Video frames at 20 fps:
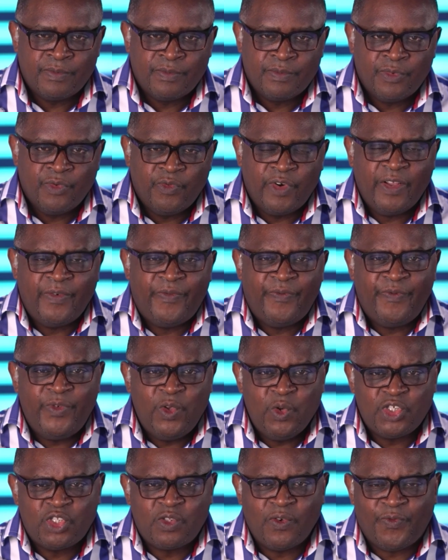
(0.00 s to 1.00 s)

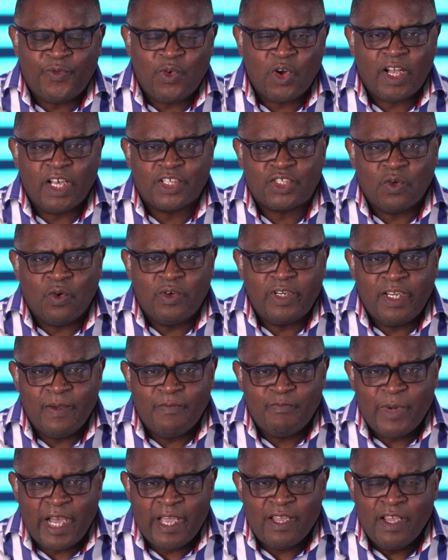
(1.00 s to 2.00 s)
Refuse to focus on
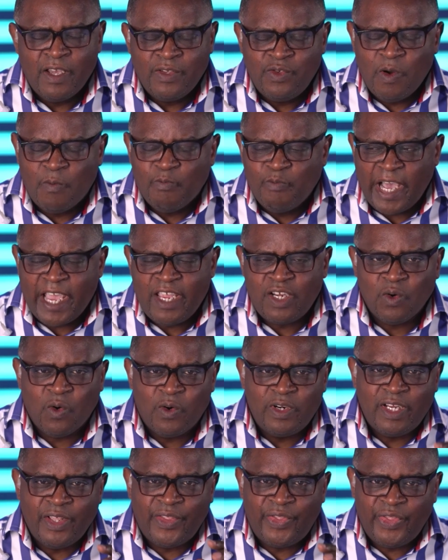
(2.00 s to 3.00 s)
your mind on
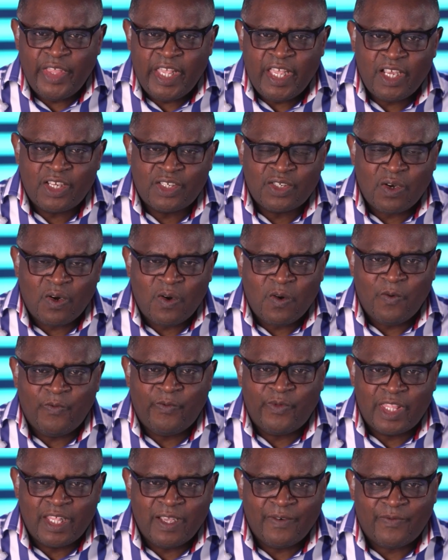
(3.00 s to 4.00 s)
the things of
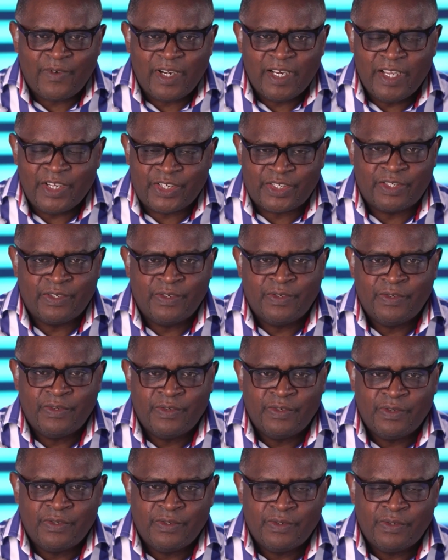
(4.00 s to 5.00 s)
the flesh.
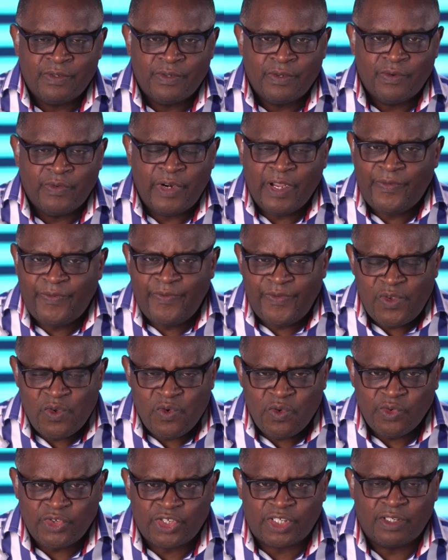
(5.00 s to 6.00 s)

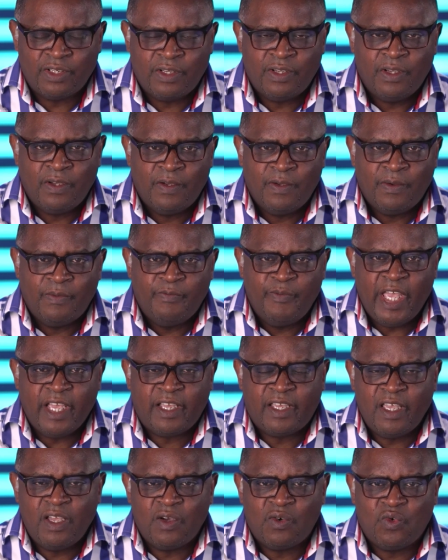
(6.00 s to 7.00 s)
Refuse. Make
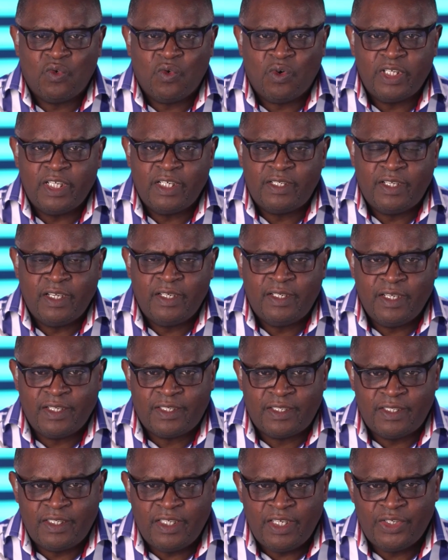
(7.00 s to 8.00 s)
a quality
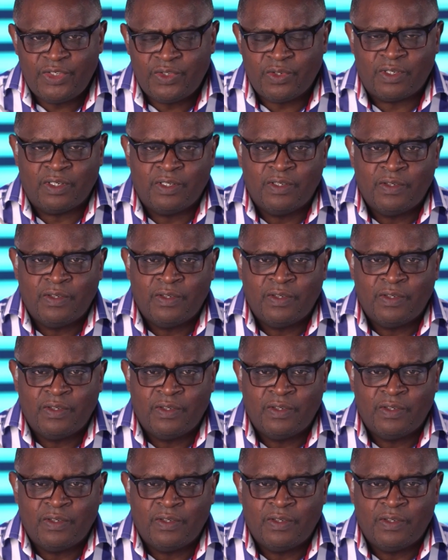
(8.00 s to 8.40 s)
decision.